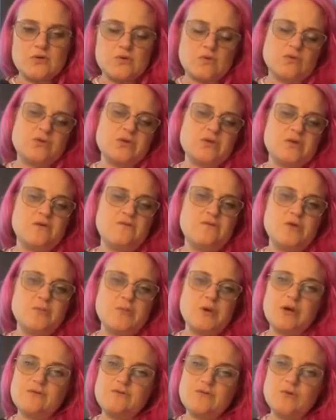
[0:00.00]
So just give you a
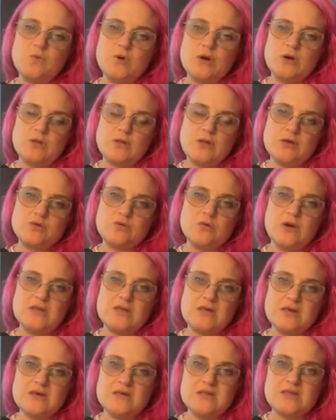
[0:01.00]
minute if you want to like try and
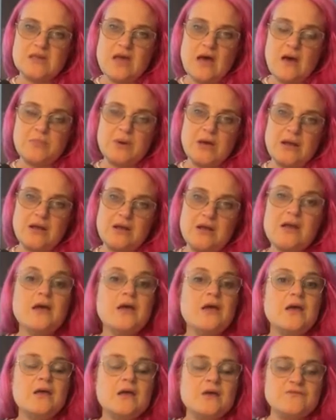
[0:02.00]
take a stab at it.
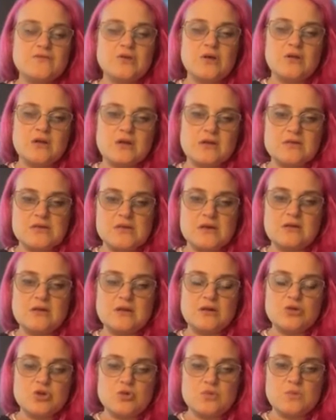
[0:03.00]
If not, like I said,
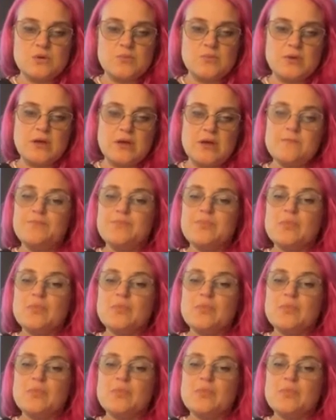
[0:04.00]
catch the replay.